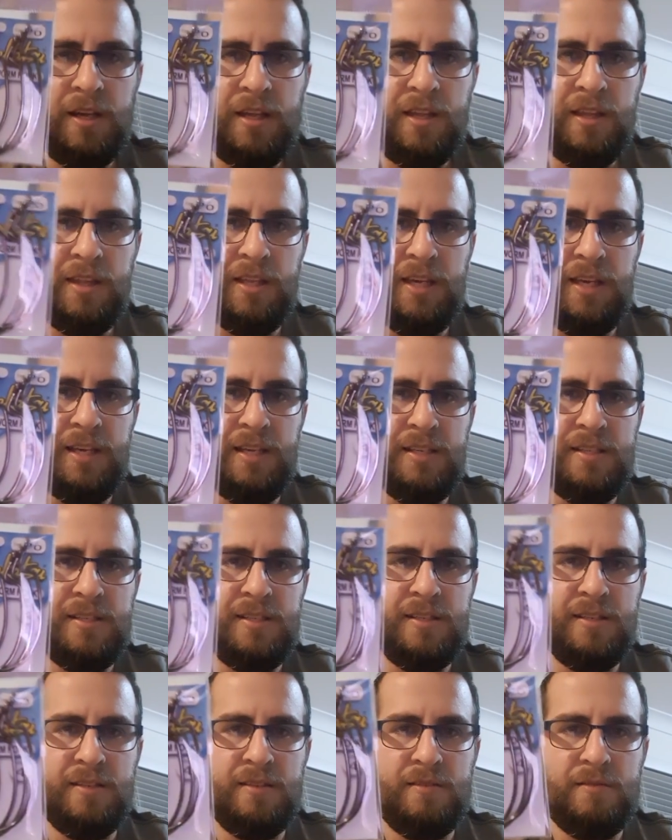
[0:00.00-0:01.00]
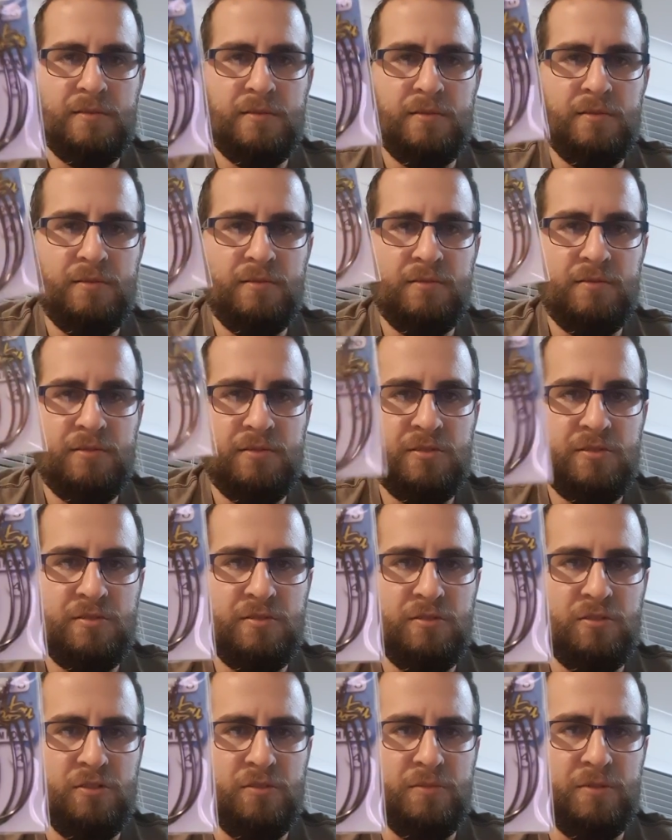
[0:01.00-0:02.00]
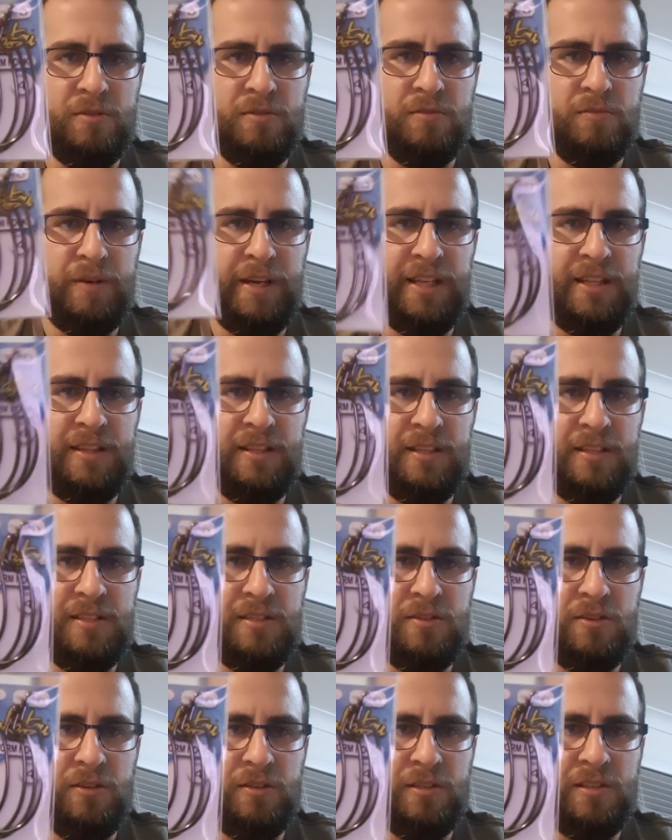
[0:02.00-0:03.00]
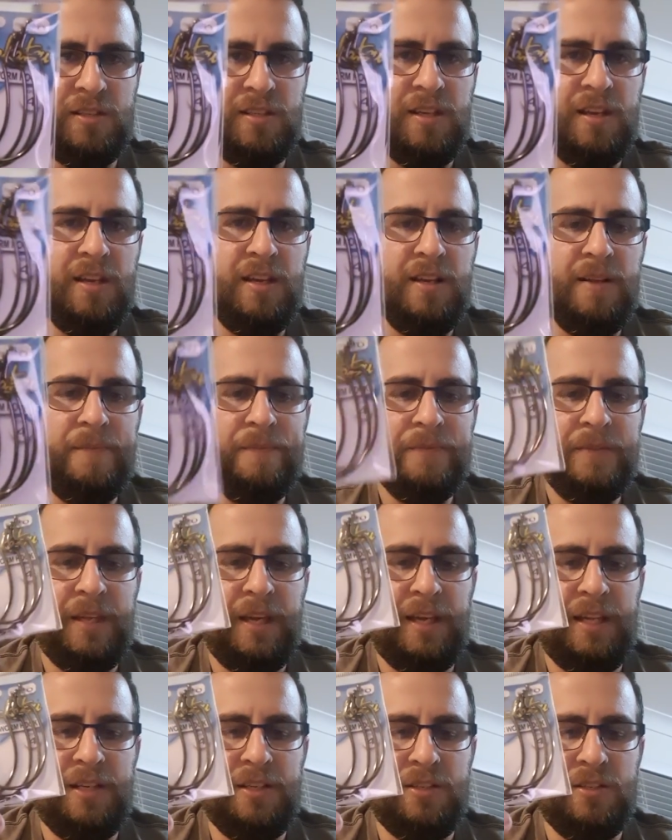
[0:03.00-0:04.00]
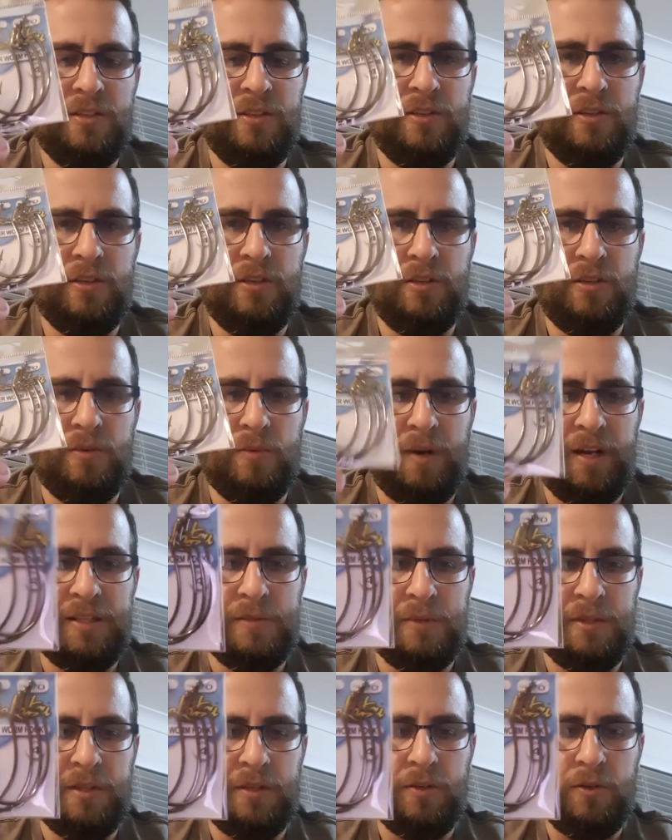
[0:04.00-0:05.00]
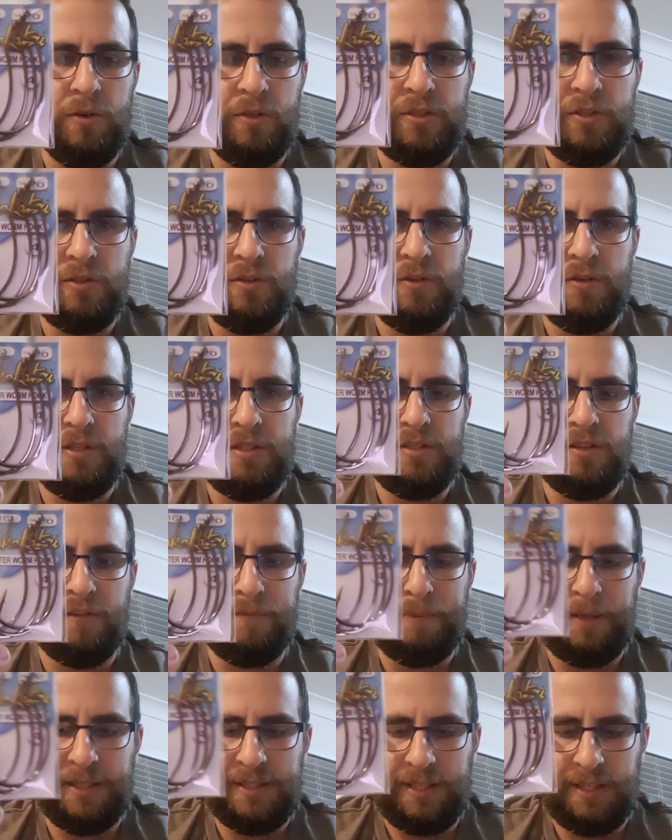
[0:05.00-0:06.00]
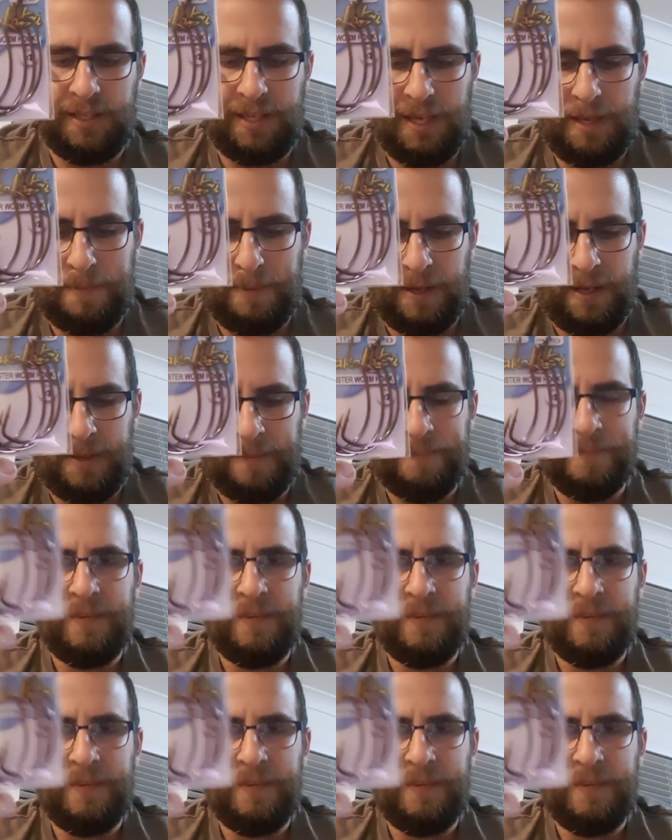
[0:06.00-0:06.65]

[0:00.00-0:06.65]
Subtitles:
these normal weedless hooks into ones with the corkscrew with soft plastic keeper,